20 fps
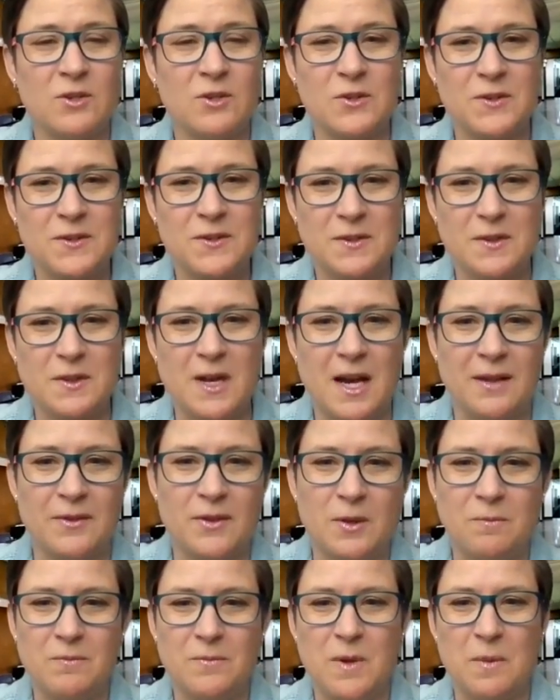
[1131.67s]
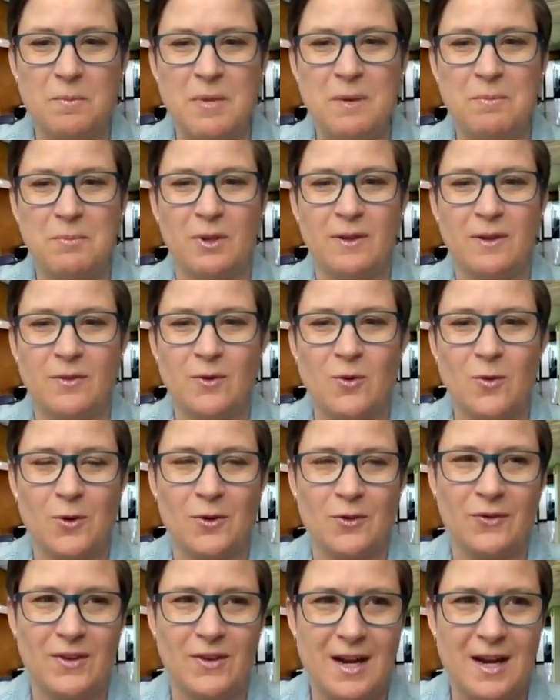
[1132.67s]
which is the people, of course,